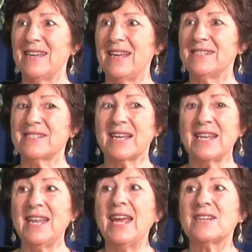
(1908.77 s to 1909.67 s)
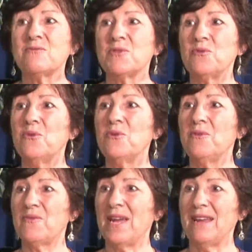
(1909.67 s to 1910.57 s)
and to connect with all
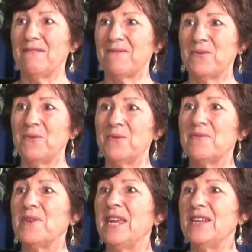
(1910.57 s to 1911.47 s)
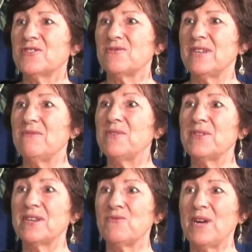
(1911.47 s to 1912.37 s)
of life, all of nature, and
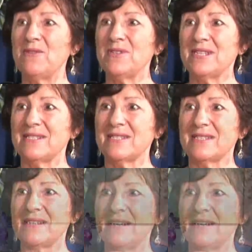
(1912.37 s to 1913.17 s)
everything around us.